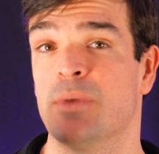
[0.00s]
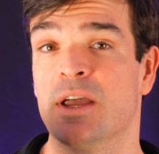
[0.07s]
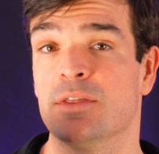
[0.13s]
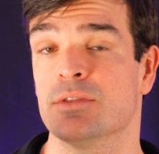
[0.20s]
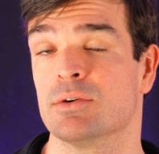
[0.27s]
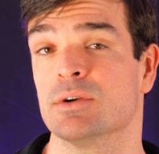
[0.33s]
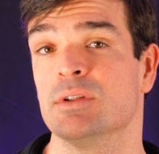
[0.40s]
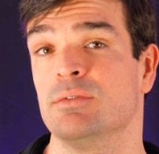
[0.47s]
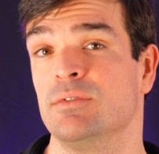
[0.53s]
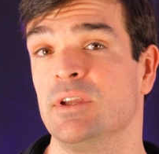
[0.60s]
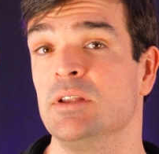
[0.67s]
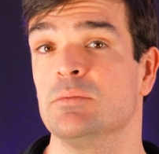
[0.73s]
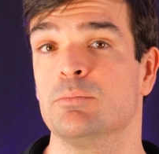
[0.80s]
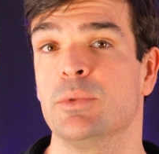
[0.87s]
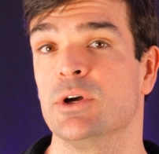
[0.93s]
by 30
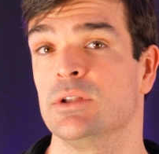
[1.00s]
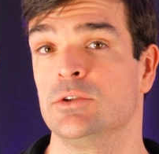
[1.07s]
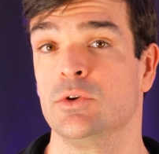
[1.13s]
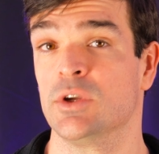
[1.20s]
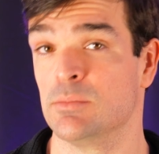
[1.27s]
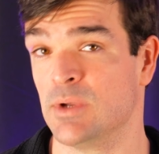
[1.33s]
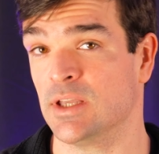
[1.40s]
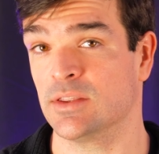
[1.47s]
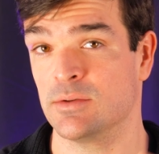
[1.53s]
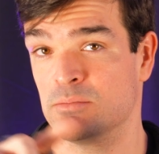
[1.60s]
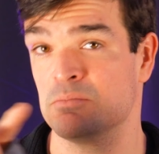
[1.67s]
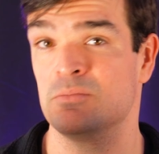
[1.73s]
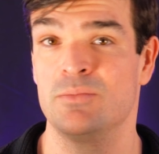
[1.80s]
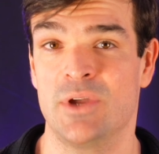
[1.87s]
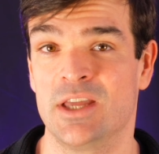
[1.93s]
feet, but you can make
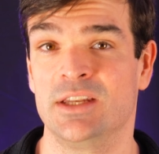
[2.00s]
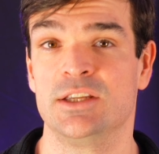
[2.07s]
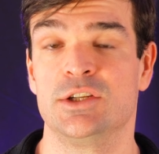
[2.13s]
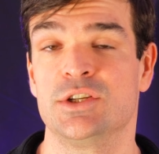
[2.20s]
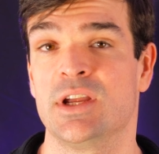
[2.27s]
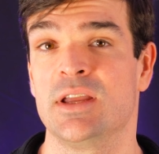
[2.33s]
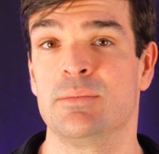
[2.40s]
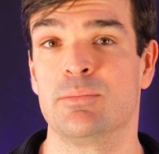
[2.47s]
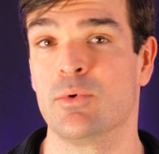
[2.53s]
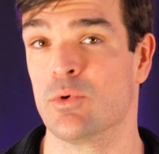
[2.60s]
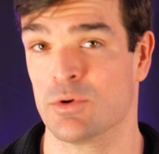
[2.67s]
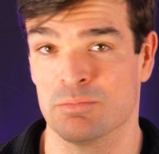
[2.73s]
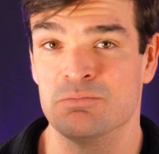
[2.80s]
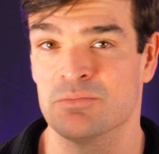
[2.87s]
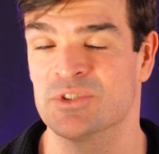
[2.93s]
them any shape
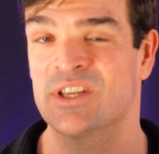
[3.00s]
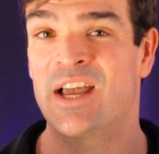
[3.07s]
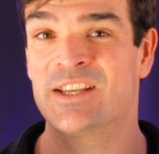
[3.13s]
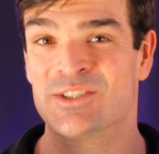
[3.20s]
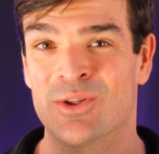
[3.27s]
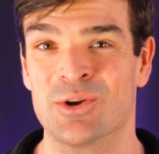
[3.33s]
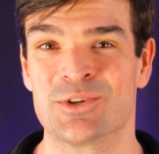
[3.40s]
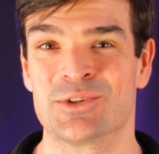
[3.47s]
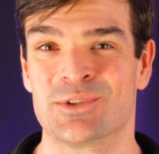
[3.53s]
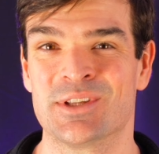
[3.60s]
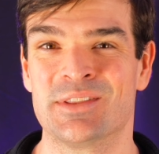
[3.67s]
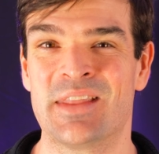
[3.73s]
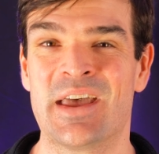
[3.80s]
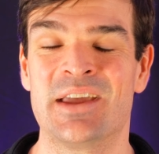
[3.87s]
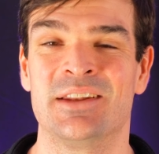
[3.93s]
or size larger
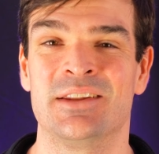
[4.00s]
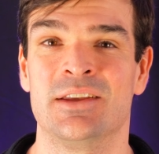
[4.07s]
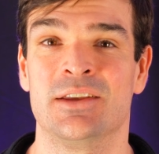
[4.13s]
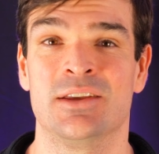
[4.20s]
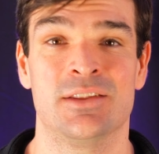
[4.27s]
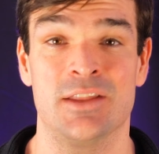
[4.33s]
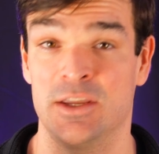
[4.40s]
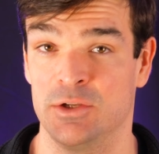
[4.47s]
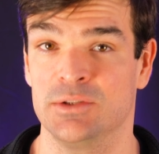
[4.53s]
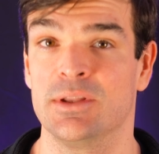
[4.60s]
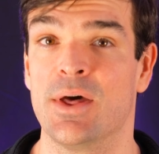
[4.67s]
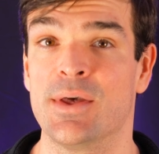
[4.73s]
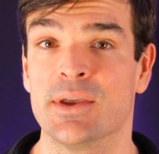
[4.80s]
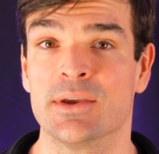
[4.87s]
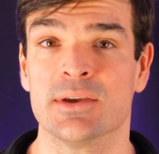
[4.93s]
than that you'd
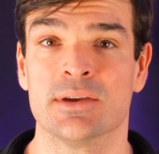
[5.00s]
like.